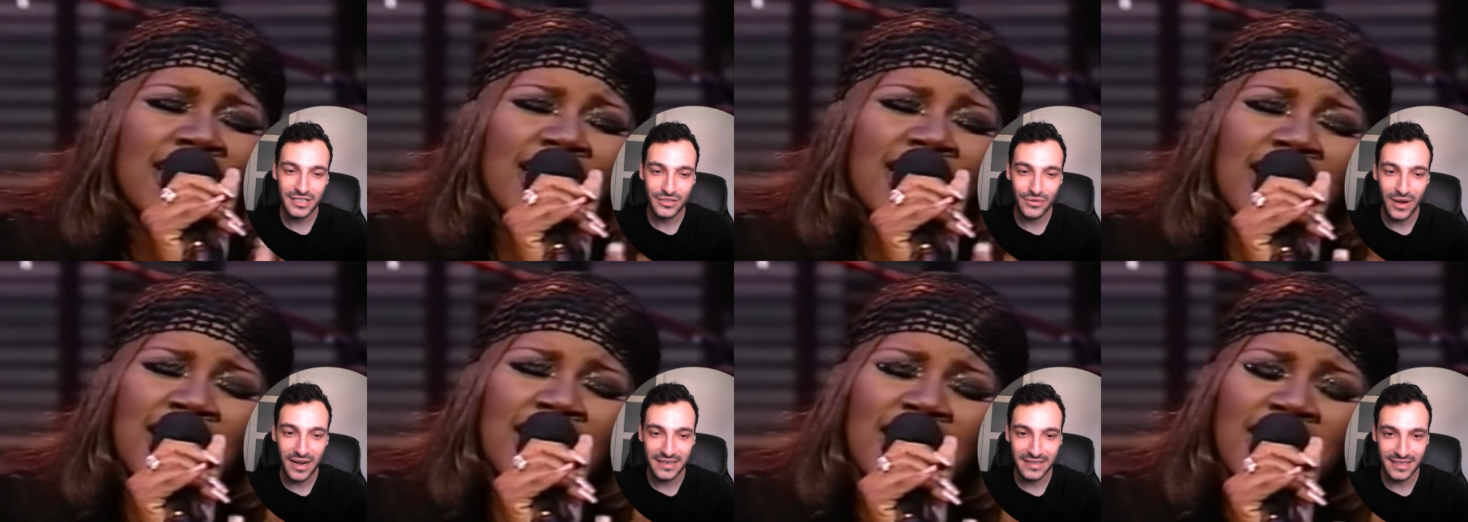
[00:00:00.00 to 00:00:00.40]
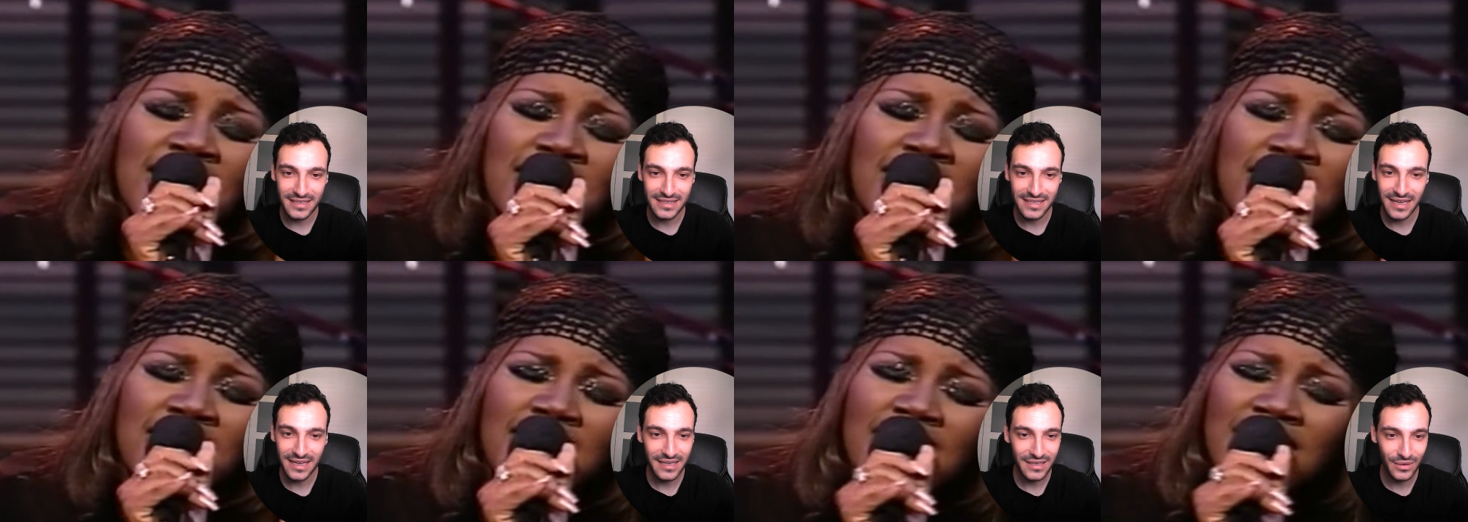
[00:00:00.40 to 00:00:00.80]
Speaker 1: trying to
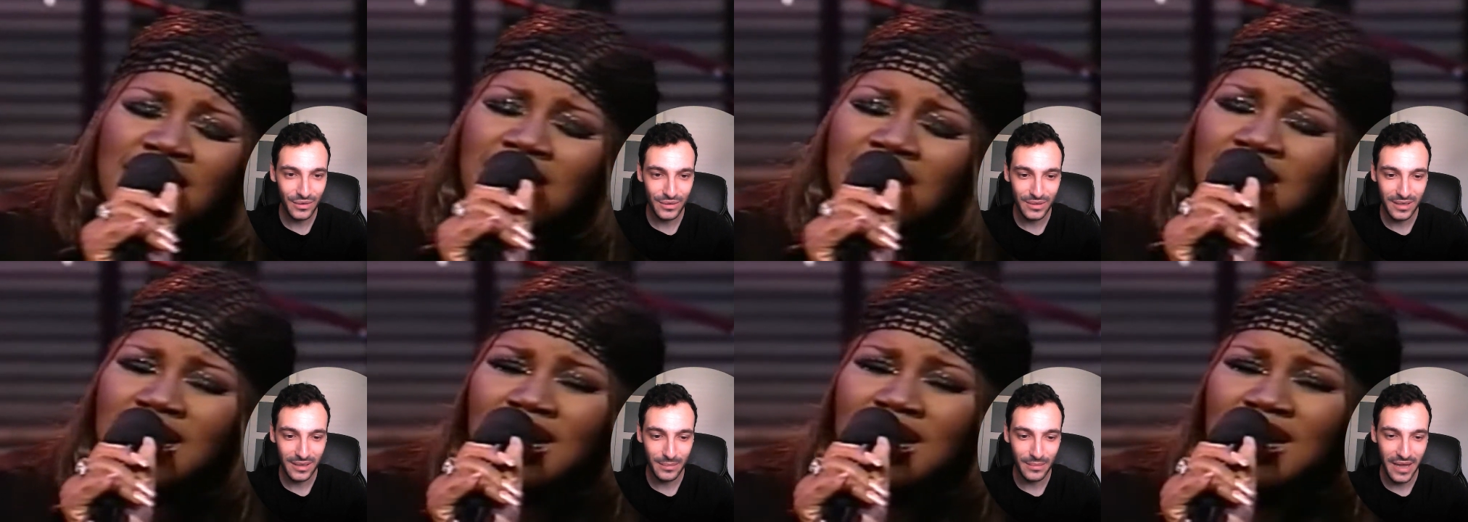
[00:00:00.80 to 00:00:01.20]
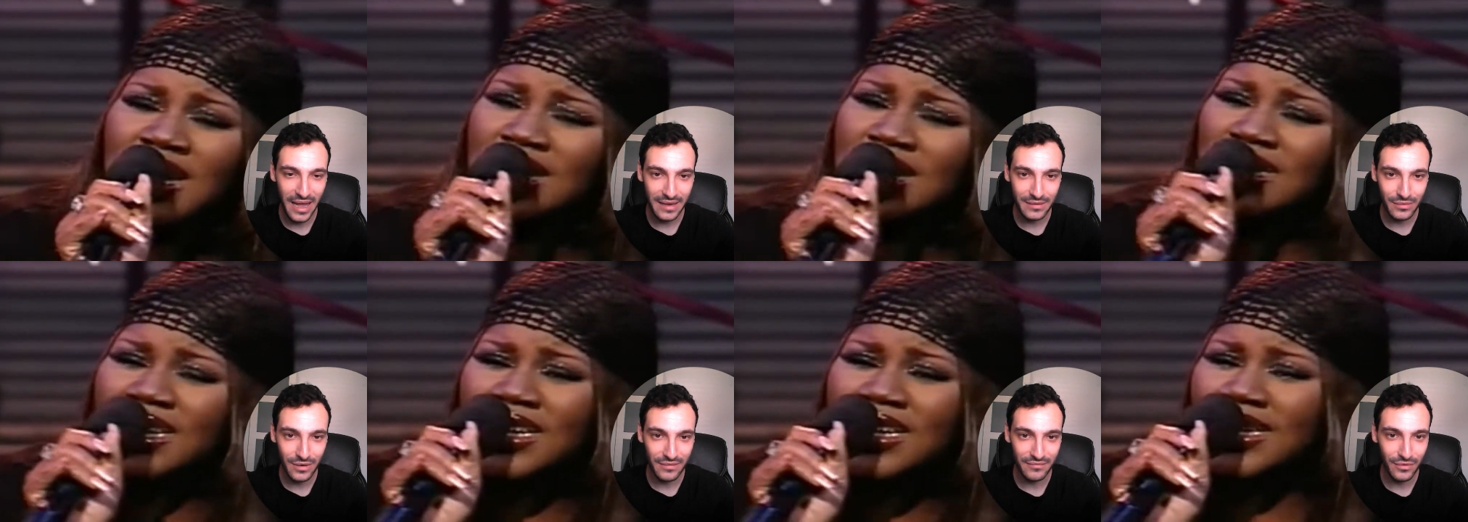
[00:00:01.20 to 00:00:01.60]
signal the
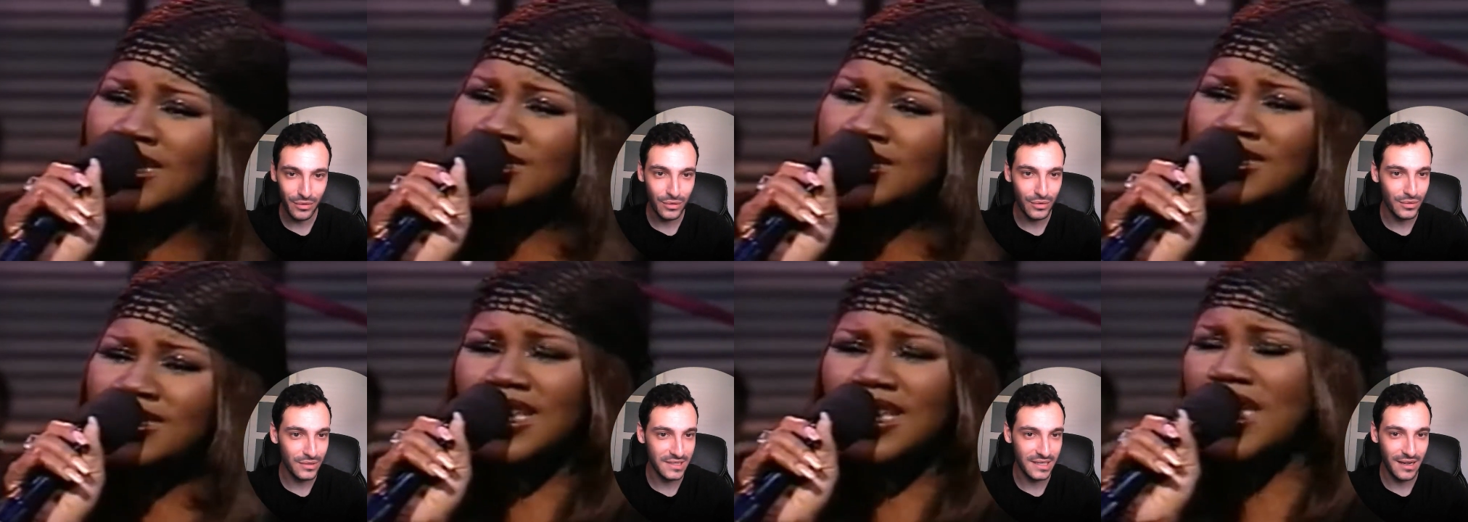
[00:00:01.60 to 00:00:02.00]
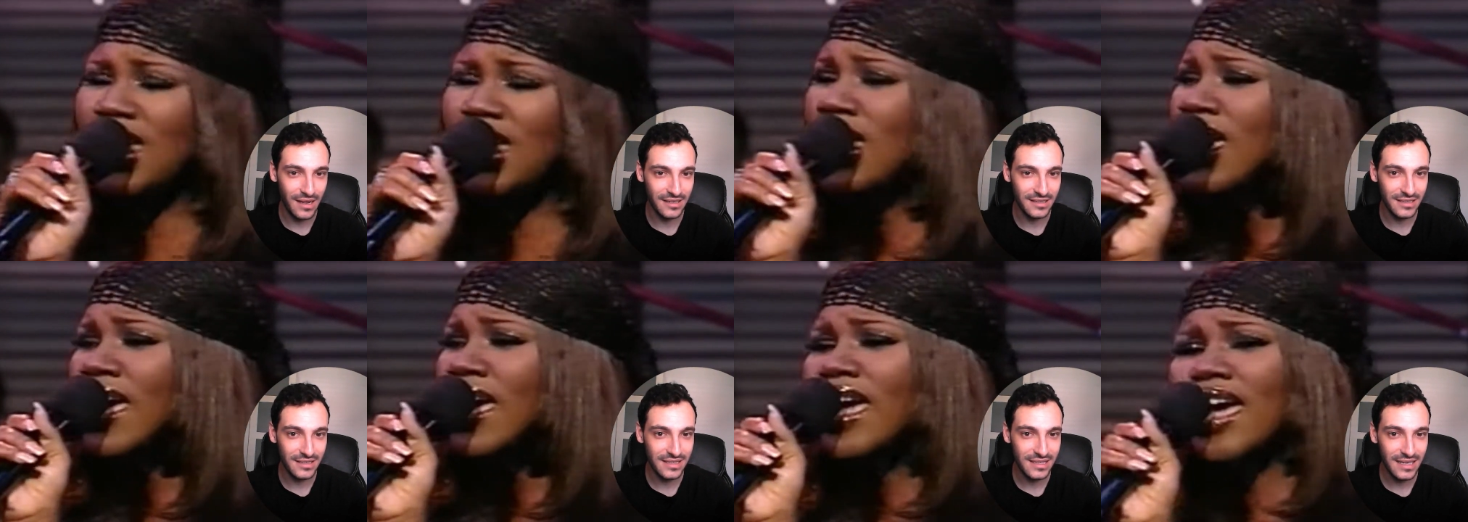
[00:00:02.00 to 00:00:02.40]
background vocals
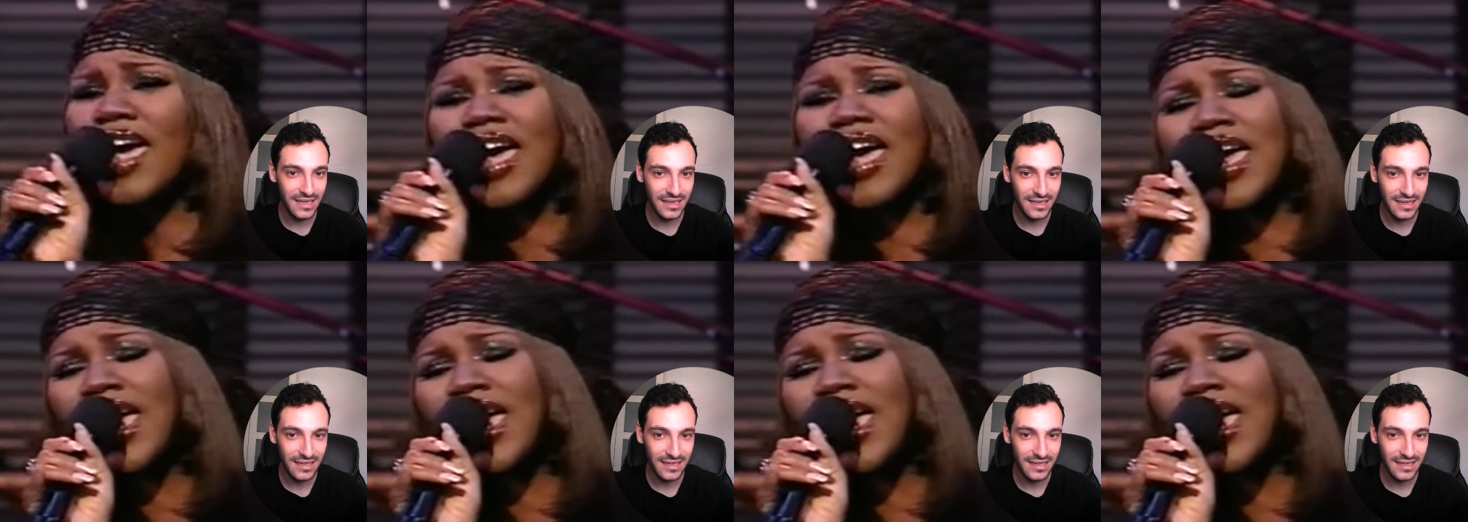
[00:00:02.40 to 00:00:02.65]
not to sing?